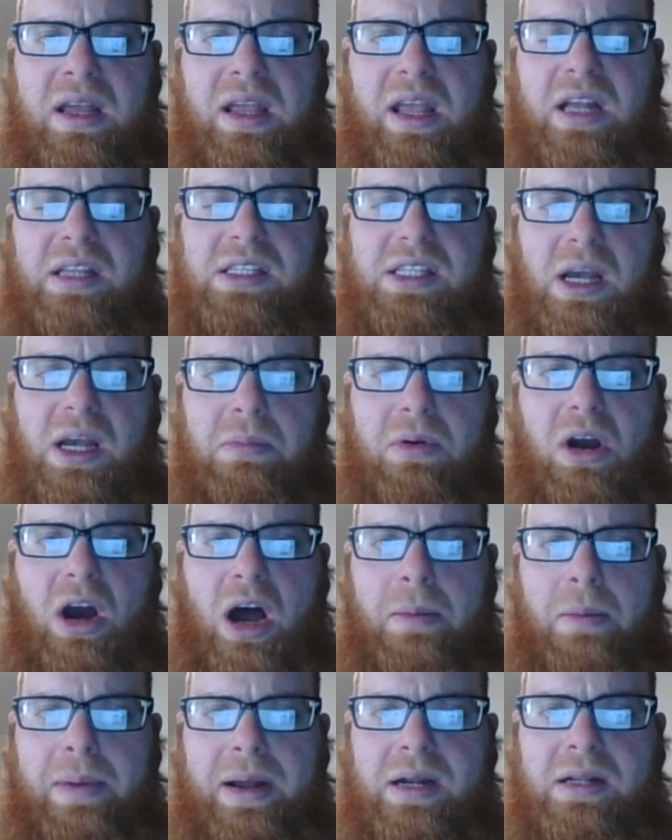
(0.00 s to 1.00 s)
get some
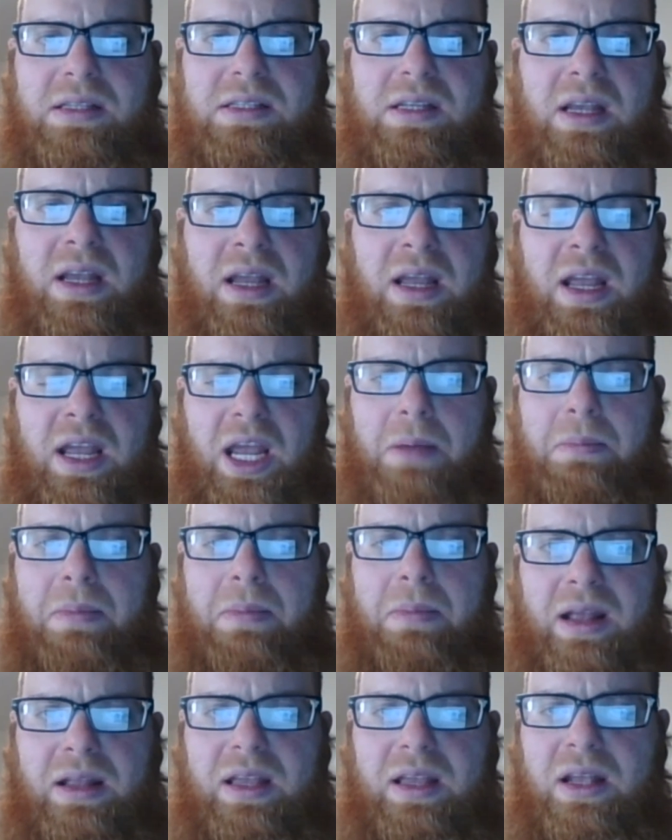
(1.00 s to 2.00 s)
comments, it
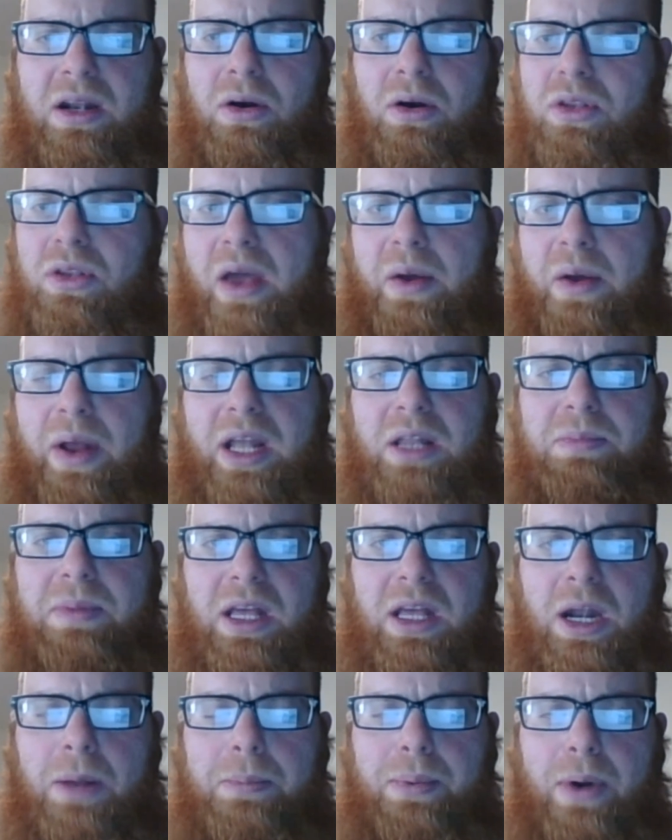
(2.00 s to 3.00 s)
might you know direct
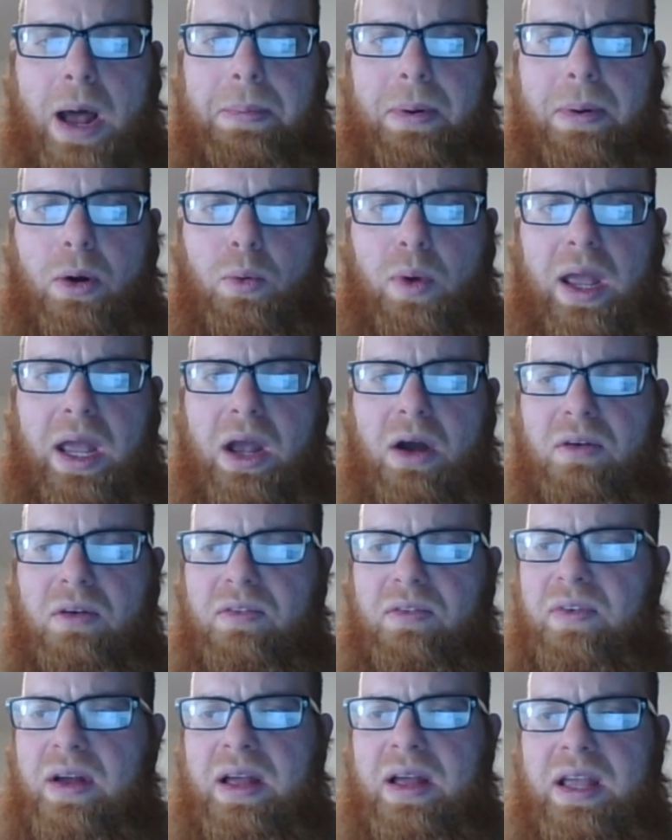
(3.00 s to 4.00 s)
me in a proper way
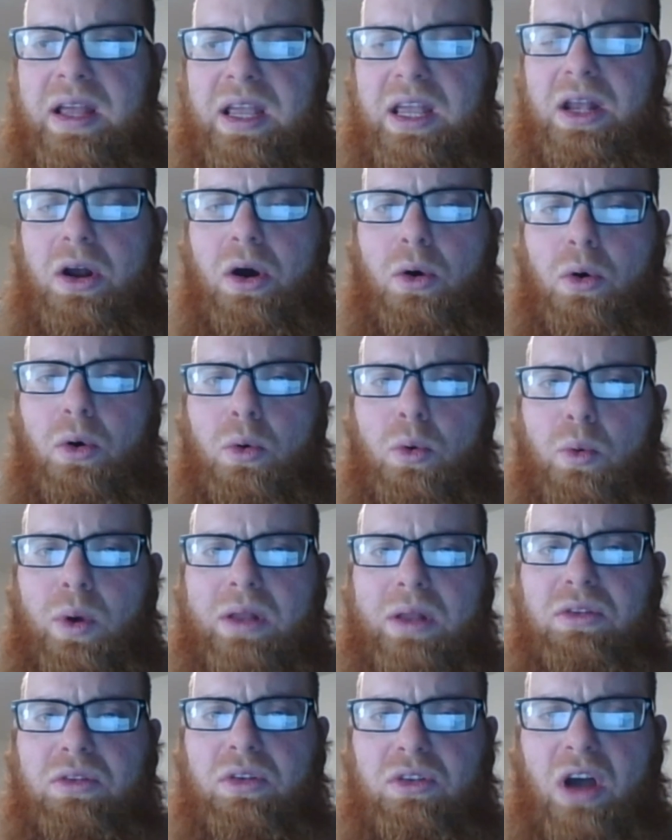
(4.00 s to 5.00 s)
of you know
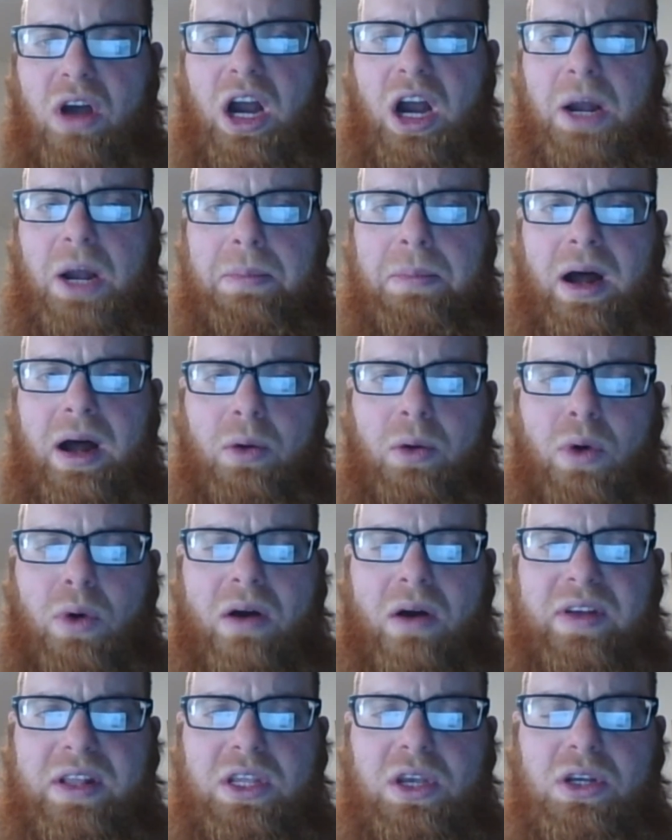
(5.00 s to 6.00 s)
what to talk about and
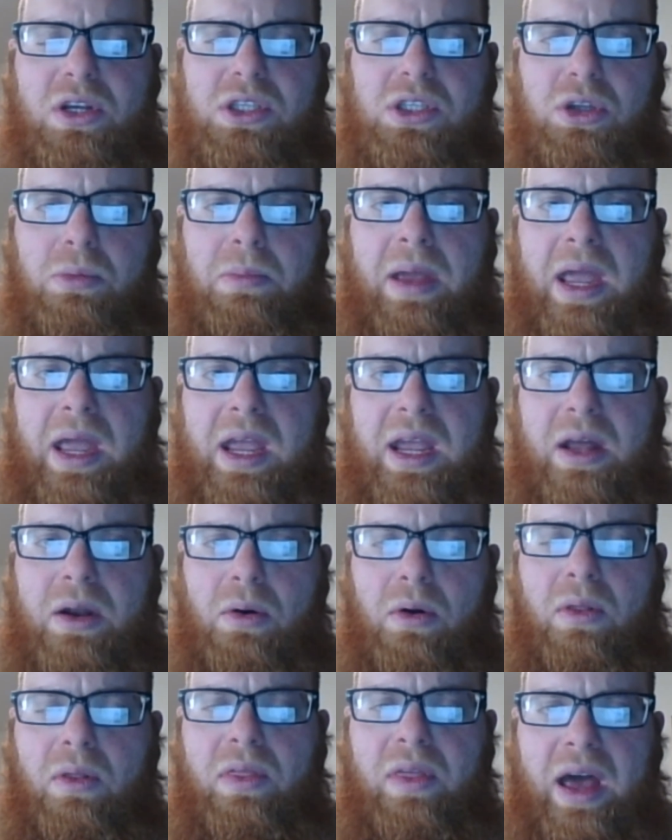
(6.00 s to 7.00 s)
what videos to make
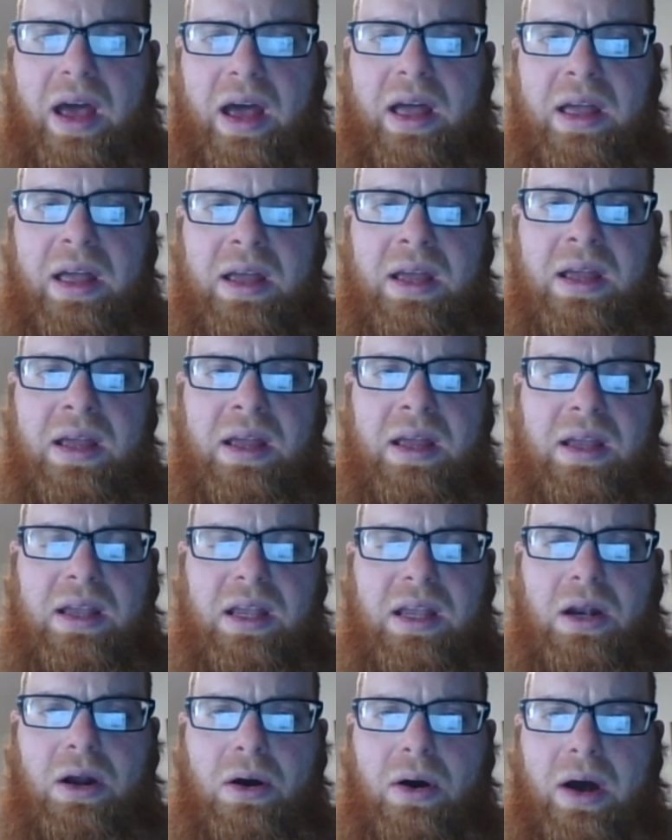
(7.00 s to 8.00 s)
and all that
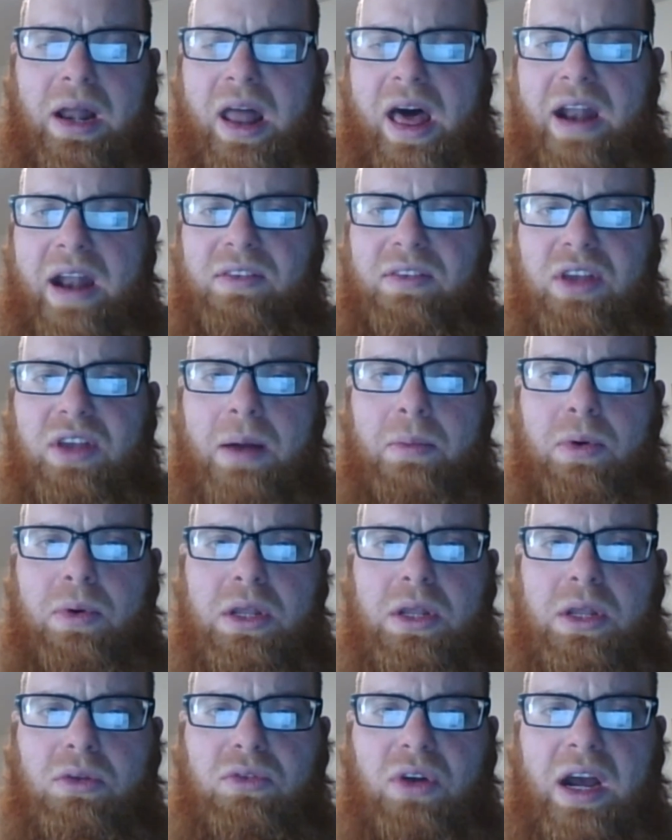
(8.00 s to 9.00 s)
you know a lot of time
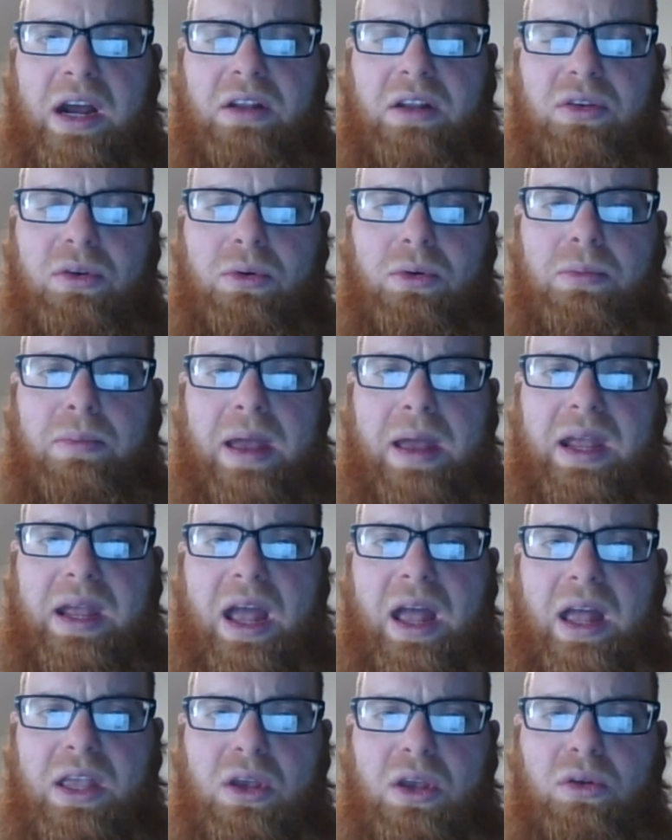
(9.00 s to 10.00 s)
when you're trying to
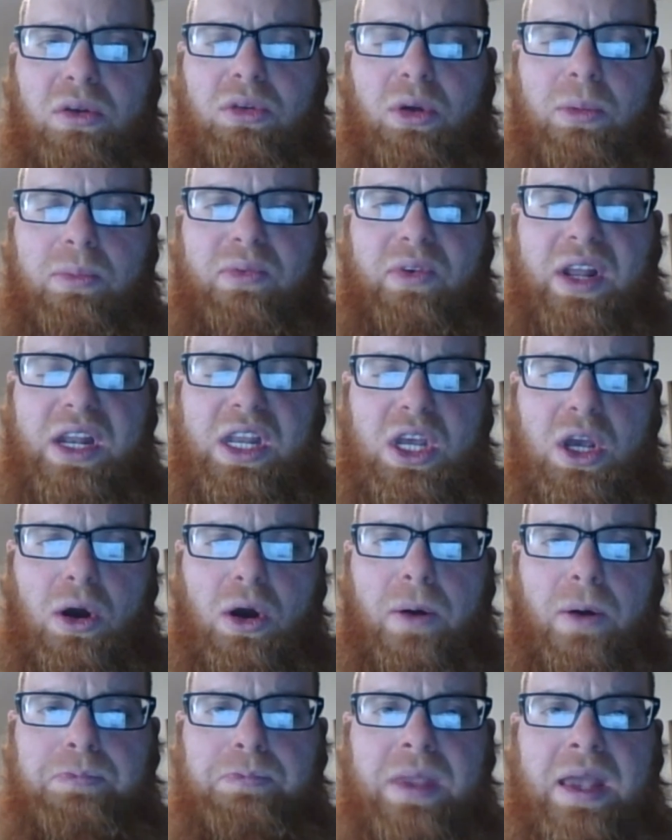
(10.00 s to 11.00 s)
make a youtube
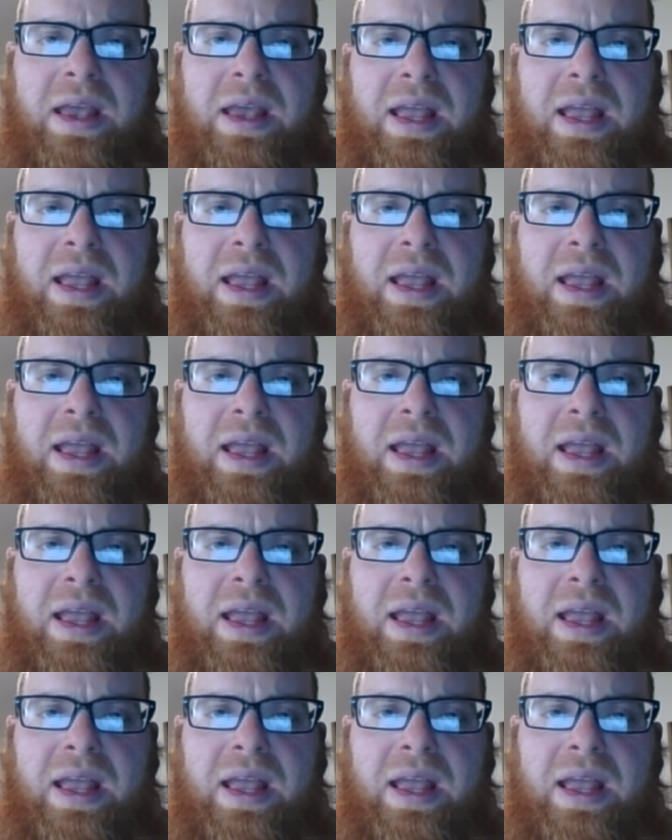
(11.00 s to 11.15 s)
video